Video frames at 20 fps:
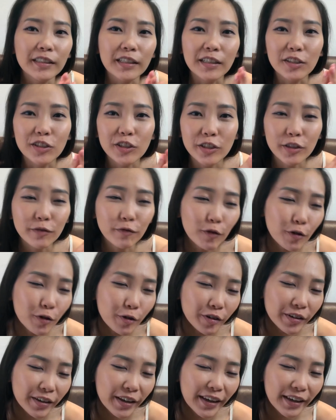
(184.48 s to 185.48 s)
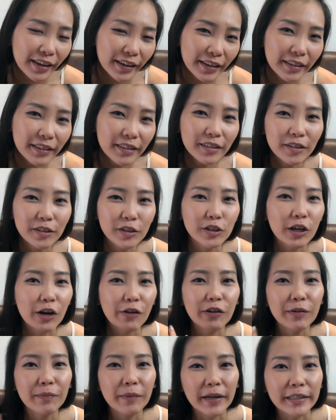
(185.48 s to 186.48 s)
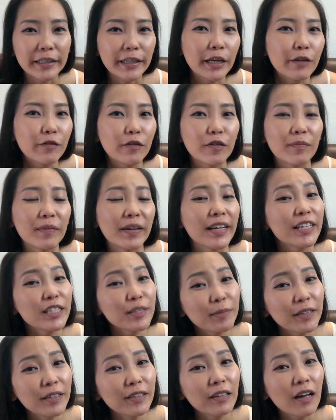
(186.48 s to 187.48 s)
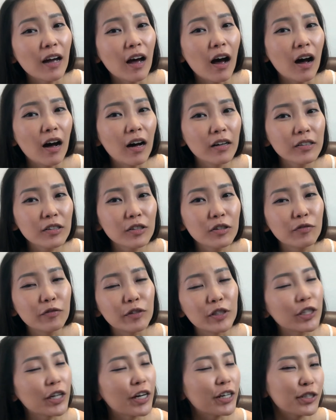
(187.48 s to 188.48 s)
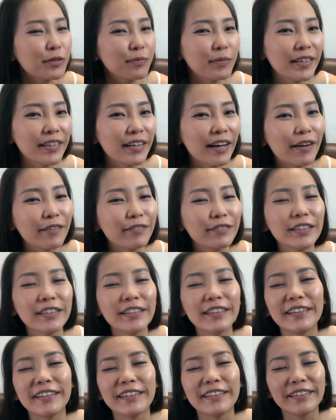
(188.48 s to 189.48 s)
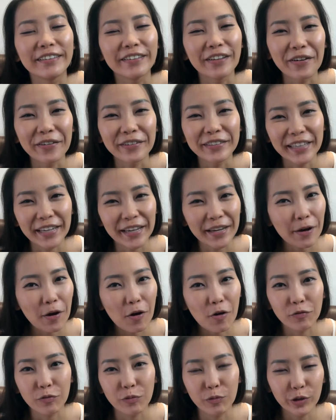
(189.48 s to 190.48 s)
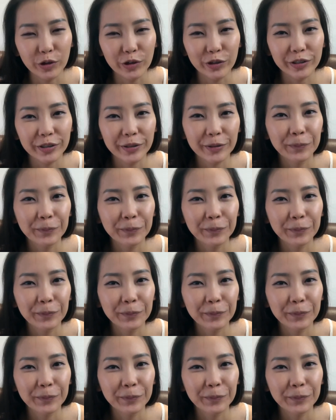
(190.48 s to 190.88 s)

delicious food and sharing my day with my husband also recharge me after a long day of work.